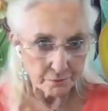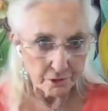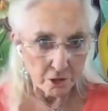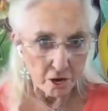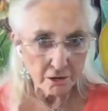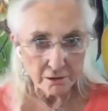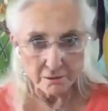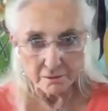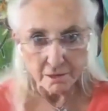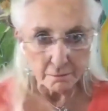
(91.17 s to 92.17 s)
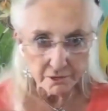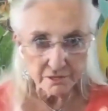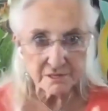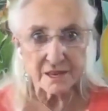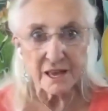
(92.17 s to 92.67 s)
clock,
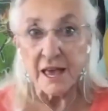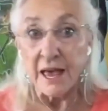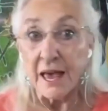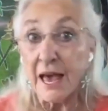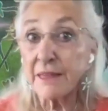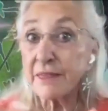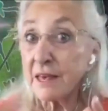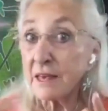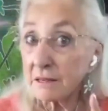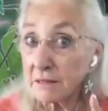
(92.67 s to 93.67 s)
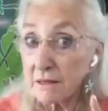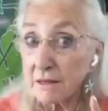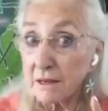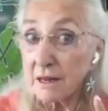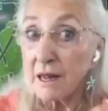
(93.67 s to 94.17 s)
numbers, and then
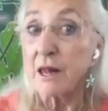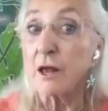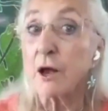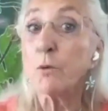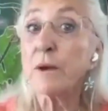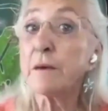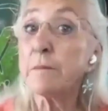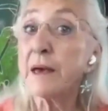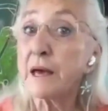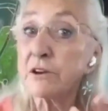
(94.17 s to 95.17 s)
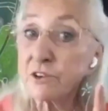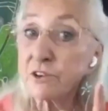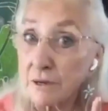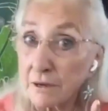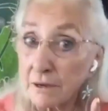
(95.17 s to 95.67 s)
we
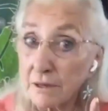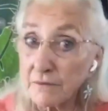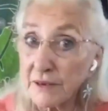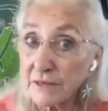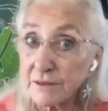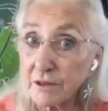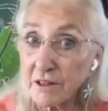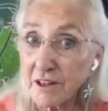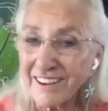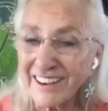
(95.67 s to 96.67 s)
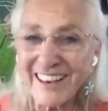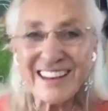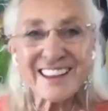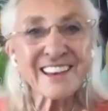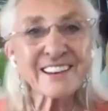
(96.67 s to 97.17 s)
imagine the face of the clock.
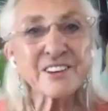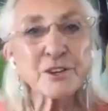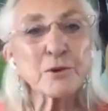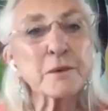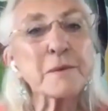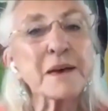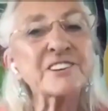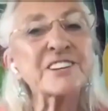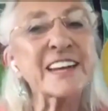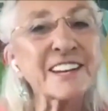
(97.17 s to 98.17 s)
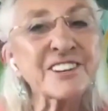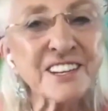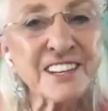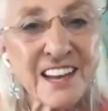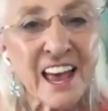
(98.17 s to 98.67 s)
Anything to do with
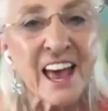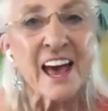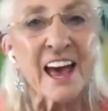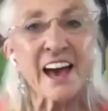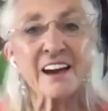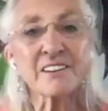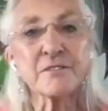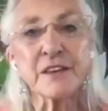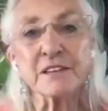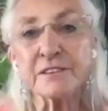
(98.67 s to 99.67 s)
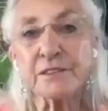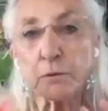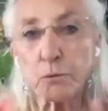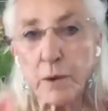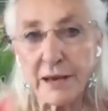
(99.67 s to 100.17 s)
imagination activates the
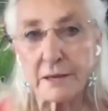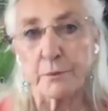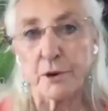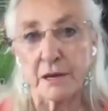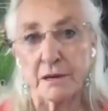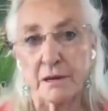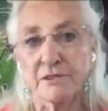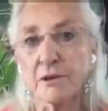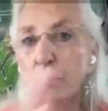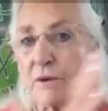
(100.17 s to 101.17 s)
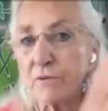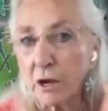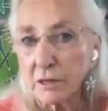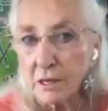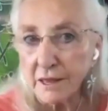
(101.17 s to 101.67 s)
right brain. So we've
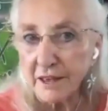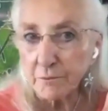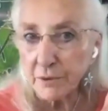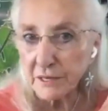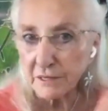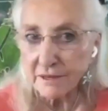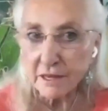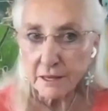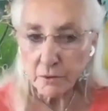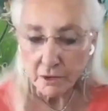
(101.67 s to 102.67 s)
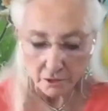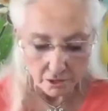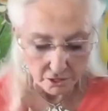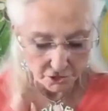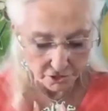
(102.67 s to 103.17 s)
got the left brain. Suddenly we're
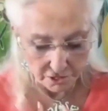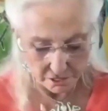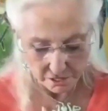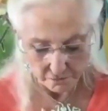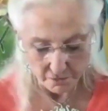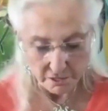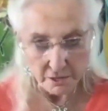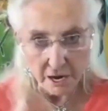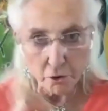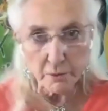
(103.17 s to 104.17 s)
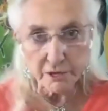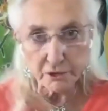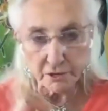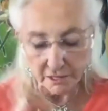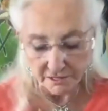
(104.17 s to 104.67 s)
logically, hey, how are we
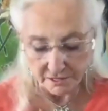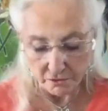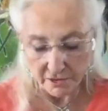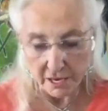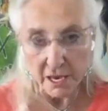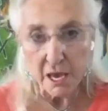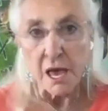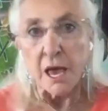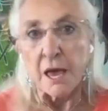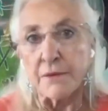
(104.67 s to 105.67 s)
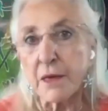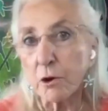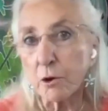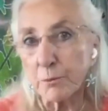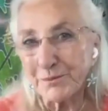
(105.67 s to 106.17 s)
doing this? Okay.
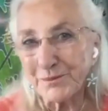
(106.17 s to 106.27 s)
Now,